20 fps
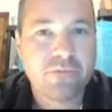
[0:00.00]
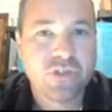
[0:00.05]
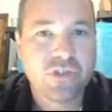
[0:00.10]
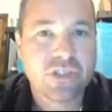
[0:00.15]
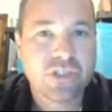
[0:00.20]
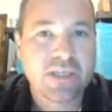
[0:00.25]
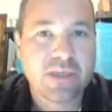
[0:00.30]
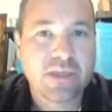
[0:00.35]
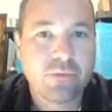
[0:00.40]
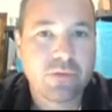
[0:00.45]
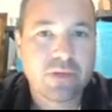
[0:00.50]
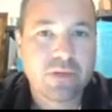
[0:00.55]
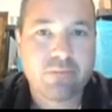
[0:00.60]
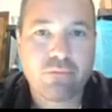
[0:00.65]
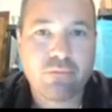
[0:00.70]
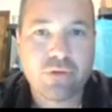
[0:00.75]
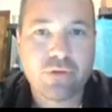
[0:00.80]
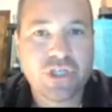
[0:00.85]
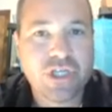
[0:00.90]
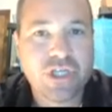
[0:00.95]
Just like with
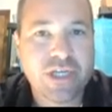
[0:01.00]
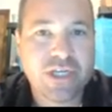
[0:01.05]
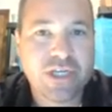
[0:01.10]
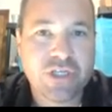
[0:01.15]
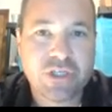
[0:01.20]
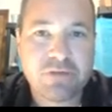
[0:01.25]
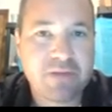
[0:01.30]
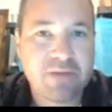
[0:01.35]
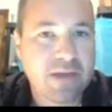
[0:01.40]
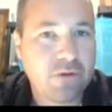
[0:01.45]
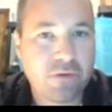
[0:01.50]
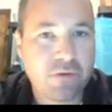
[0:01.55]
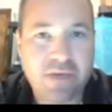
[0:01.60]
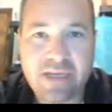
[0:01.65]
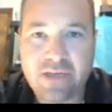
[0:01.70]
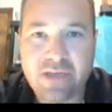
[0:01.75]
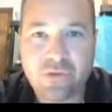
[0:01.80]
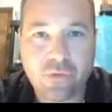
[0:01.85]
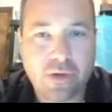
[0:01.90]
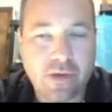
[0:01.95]
depreciation, I don't
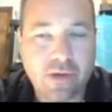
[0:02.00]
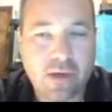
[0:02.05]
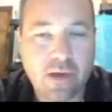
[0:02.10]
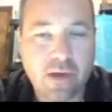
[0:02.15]
need to